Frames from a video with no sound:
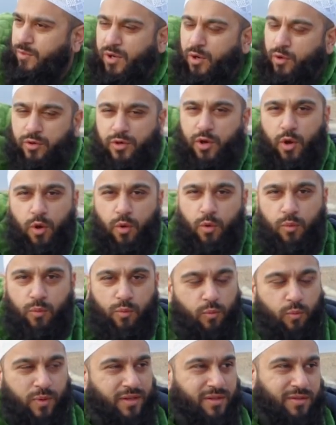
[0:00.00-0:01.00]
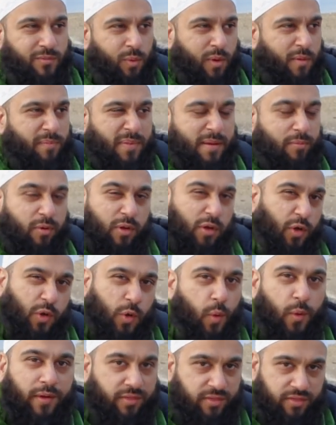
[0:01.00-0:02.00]
We don't know what people are
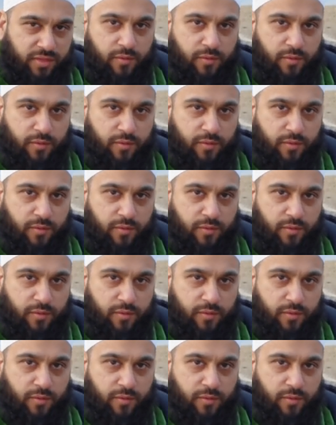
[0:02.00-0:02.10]
going